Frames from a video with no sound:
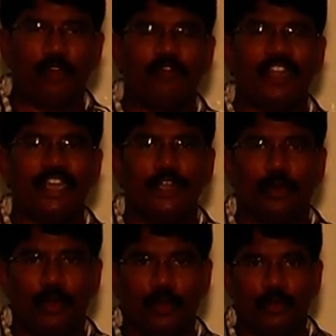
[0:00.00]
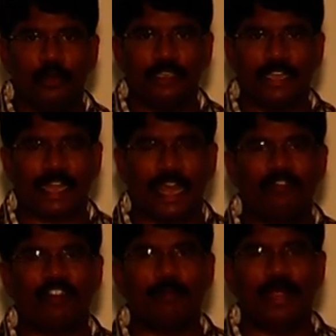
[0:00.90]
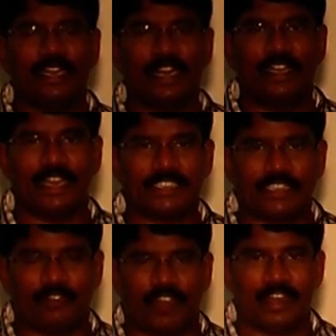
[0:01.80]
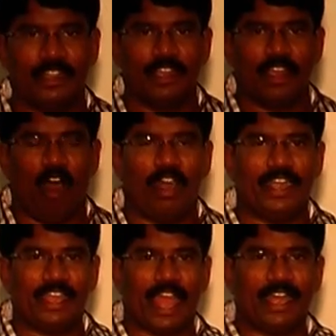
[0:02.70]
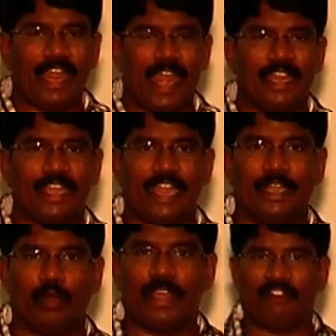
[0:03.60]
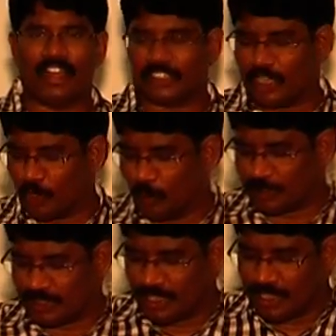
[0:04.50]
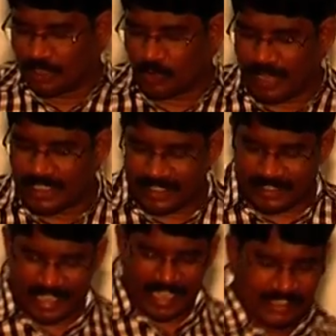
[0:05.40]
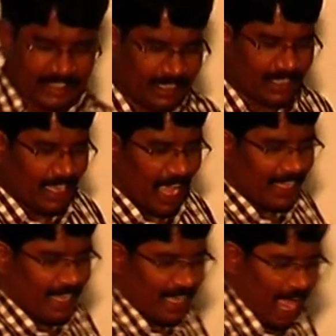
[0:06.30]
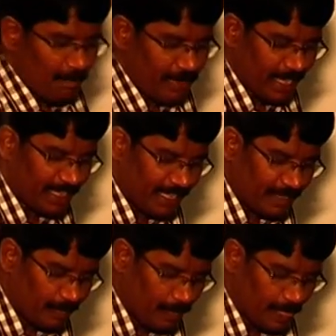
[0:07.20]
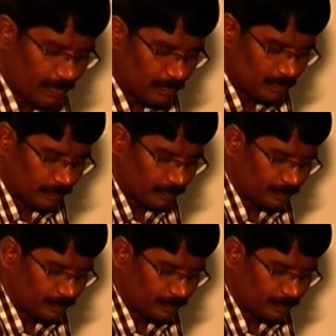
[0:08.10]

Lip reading: Now we need to do the confirmatory test for aldehyde and ketonic functional groups. So in such case, again I am taking